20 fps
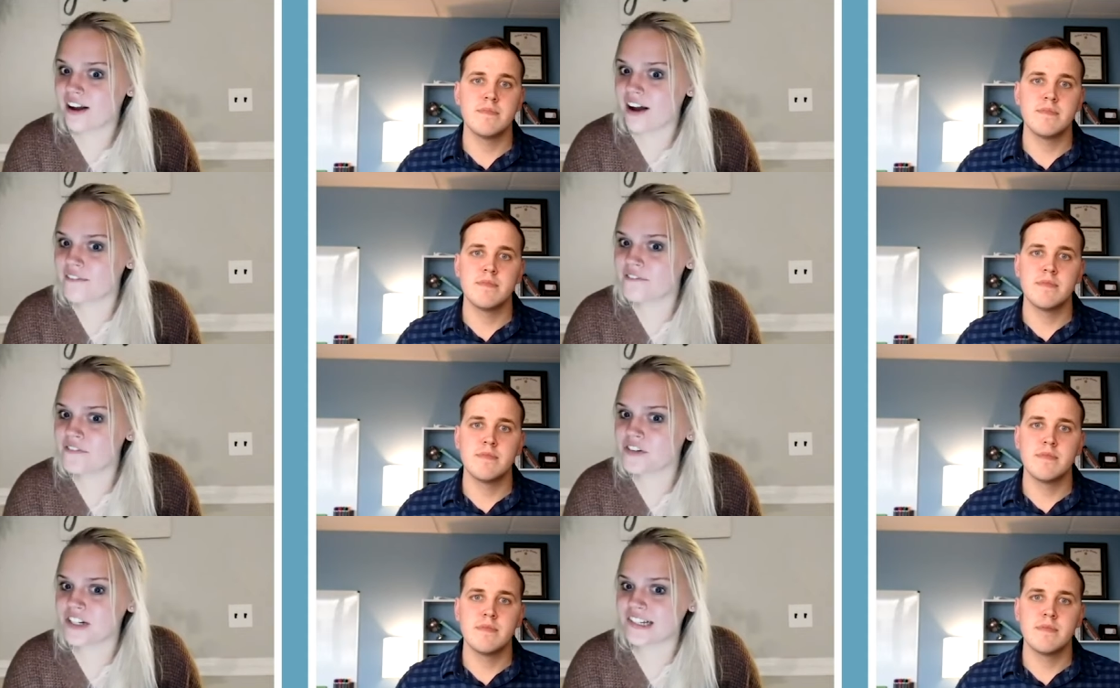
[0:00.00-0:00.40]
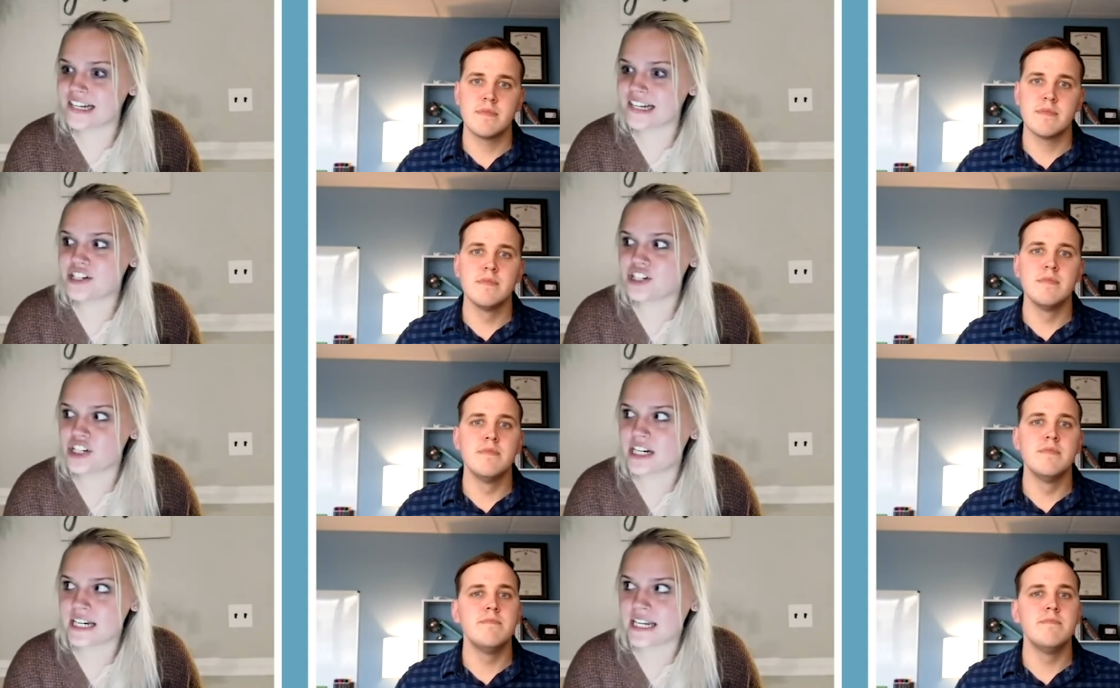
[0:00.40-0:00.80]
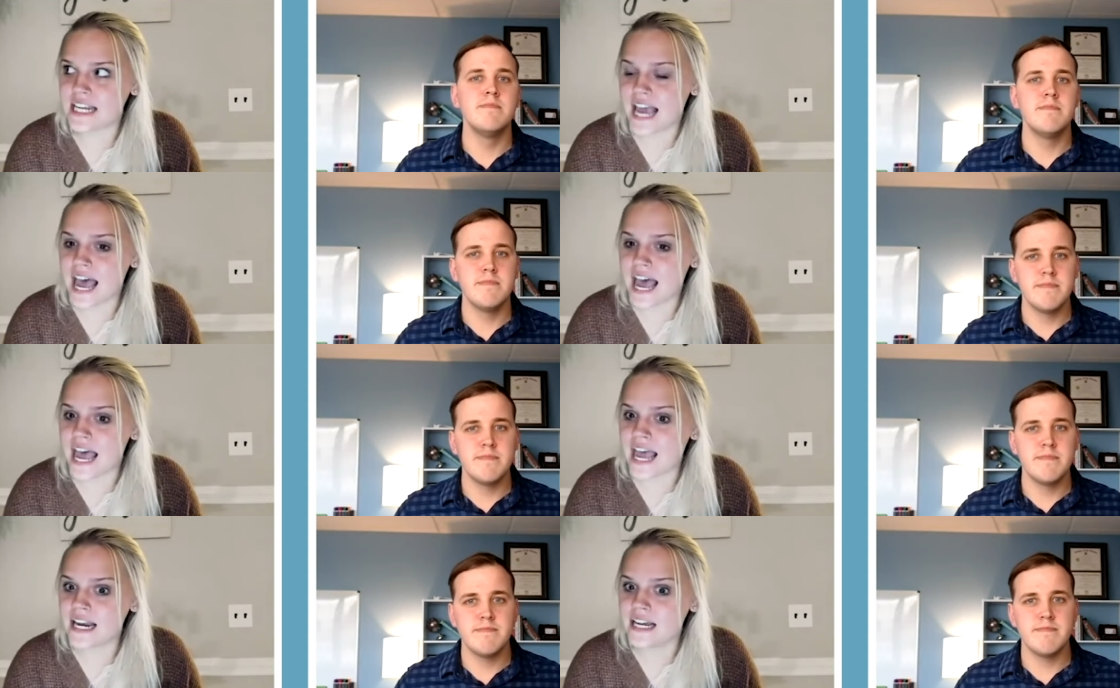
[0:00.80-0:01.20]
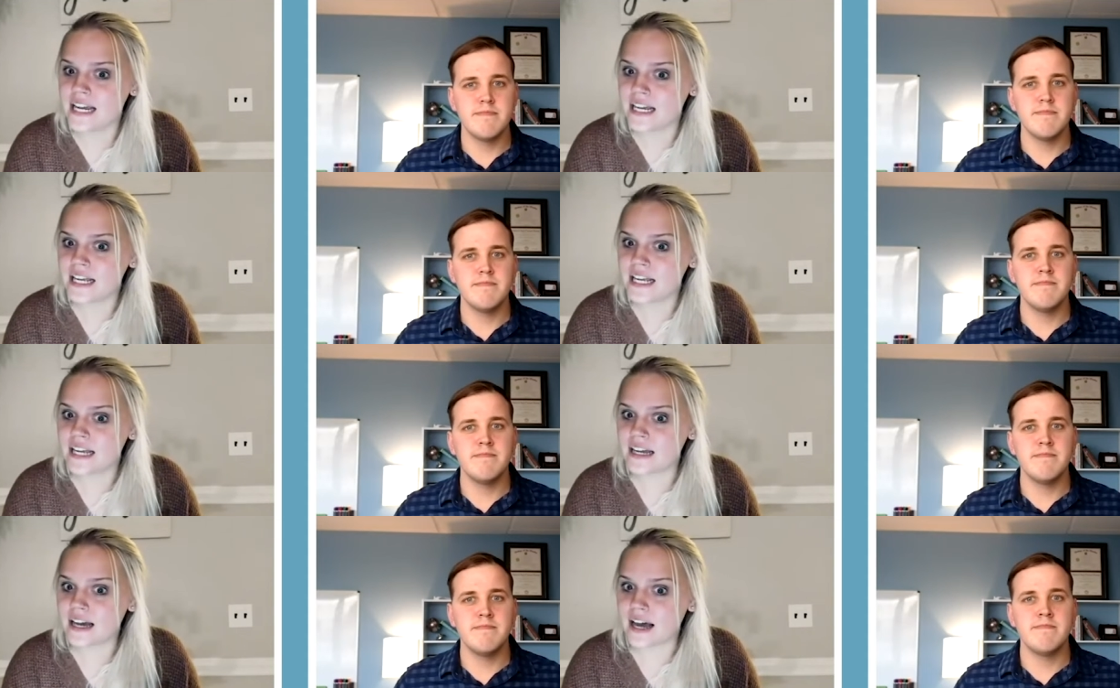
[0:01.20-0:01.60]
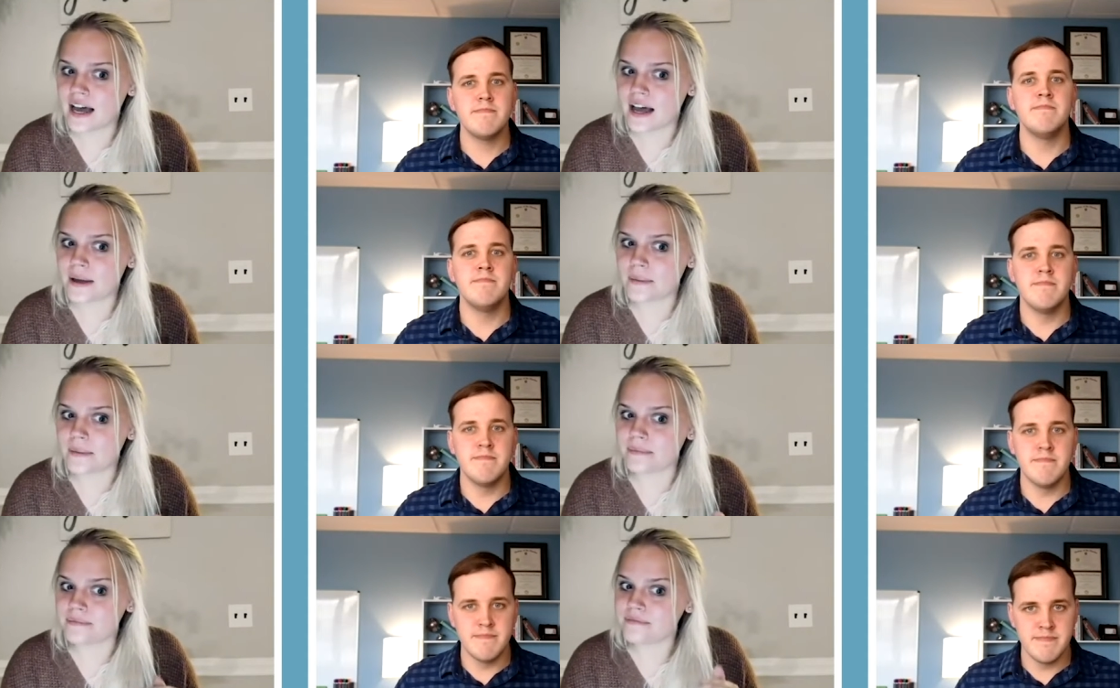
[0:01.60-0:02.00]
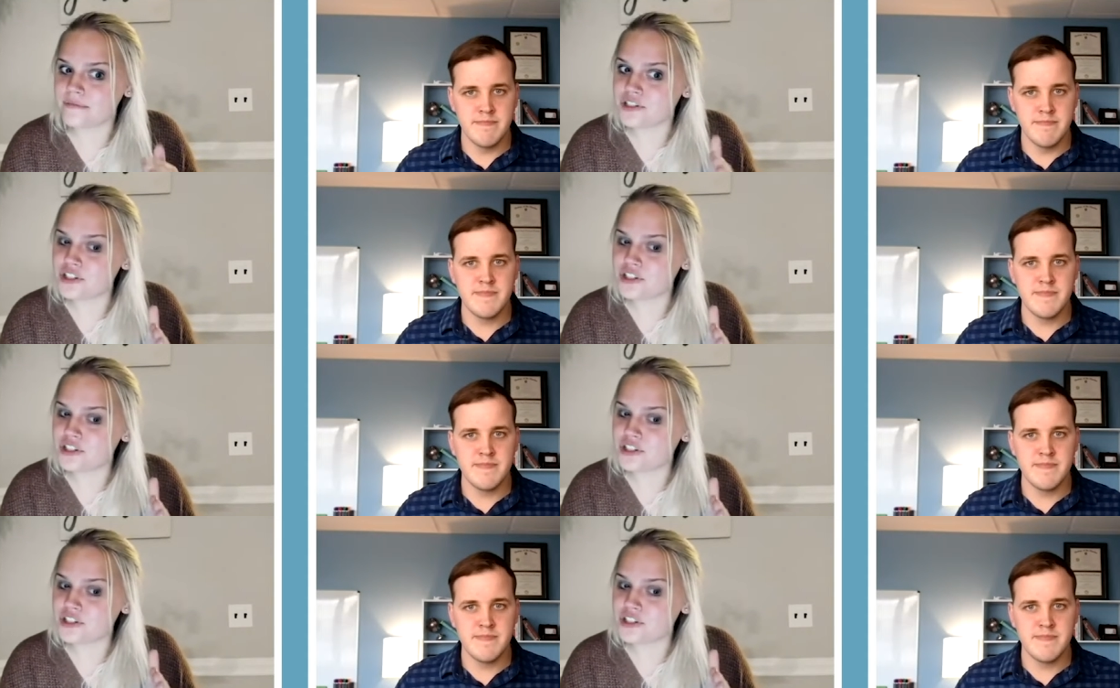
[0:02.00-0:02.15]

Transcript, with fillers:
Speaker 1: conversation yet? Mm-hmm.